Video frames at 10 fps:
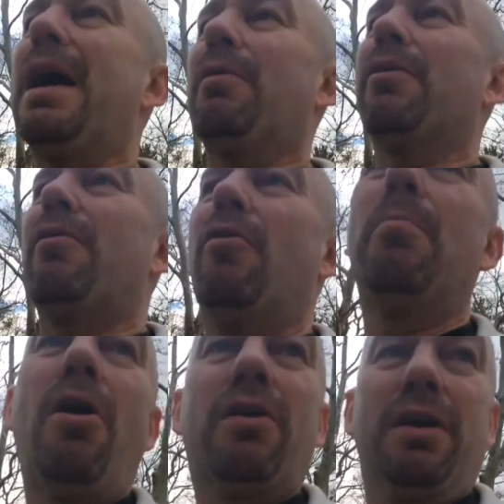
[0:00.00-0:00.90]
out their own
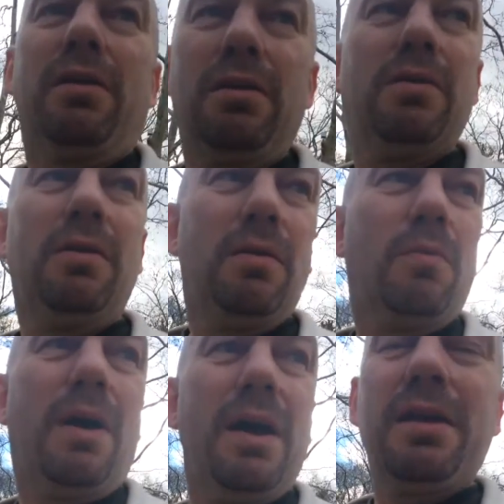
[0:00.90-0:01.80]
pocket.
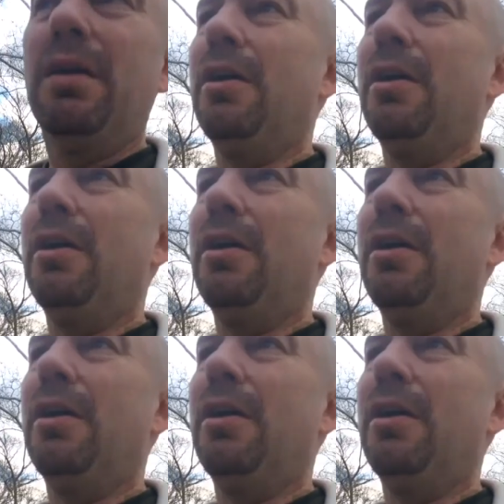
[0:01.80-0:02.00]
Why?